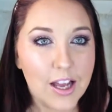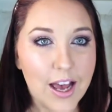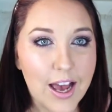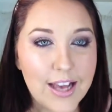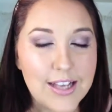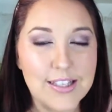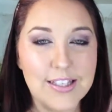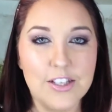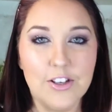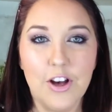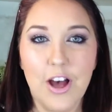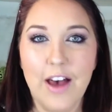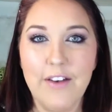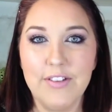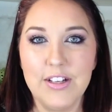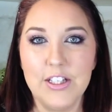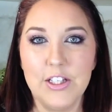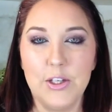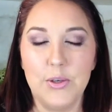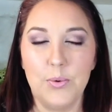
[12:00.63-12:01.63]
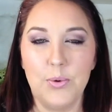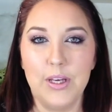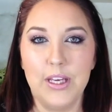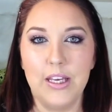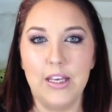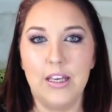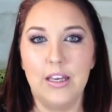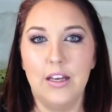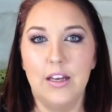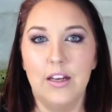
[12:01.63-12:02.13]
I still have a
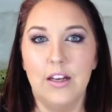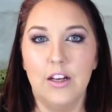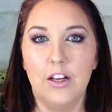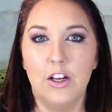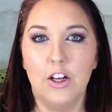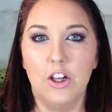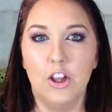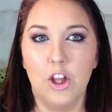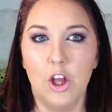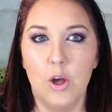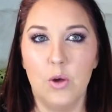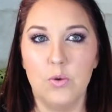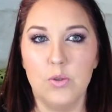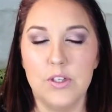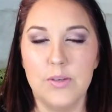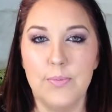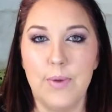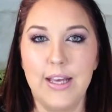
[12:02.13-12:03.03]
dewy glow to